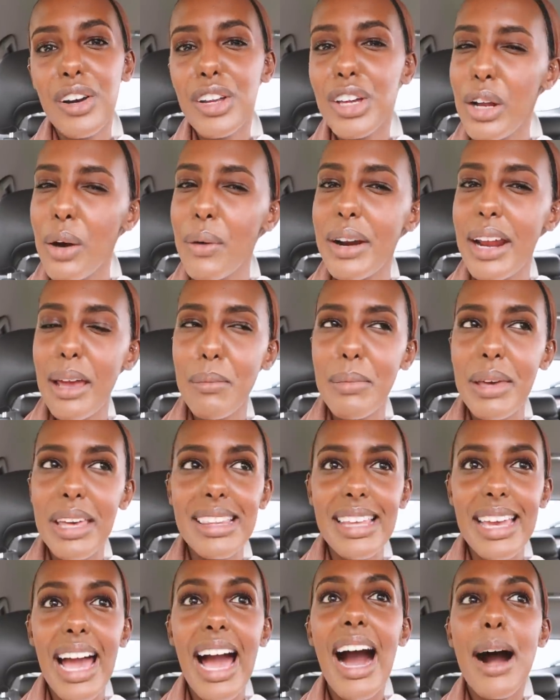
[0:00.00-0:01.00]
You know what I
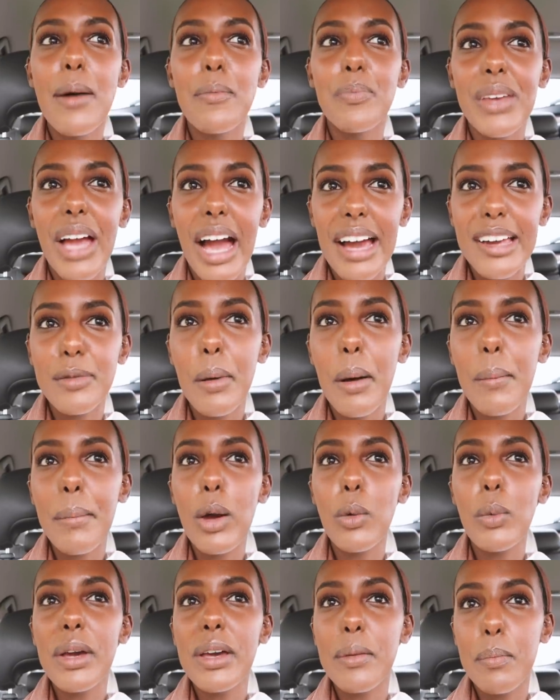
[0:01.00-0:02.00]
mean? Like I spent
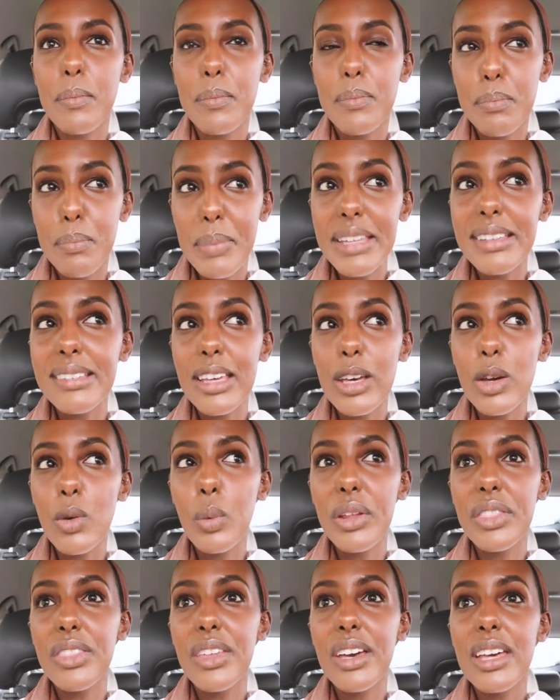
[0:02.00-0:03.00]
my week busy
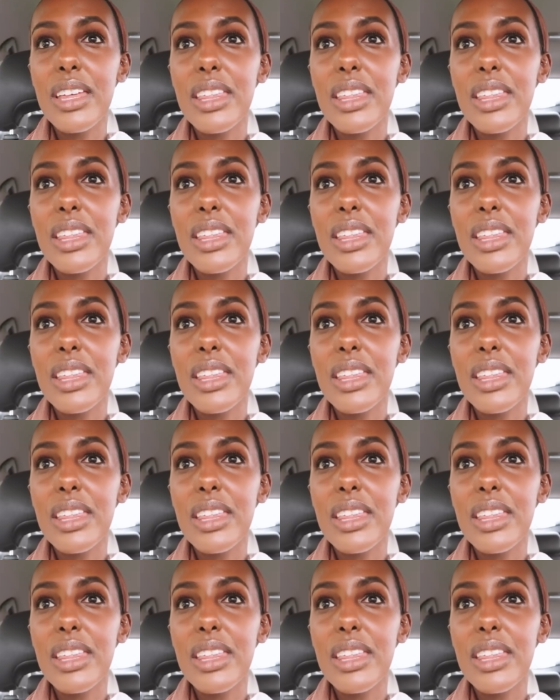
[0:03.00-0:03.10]
with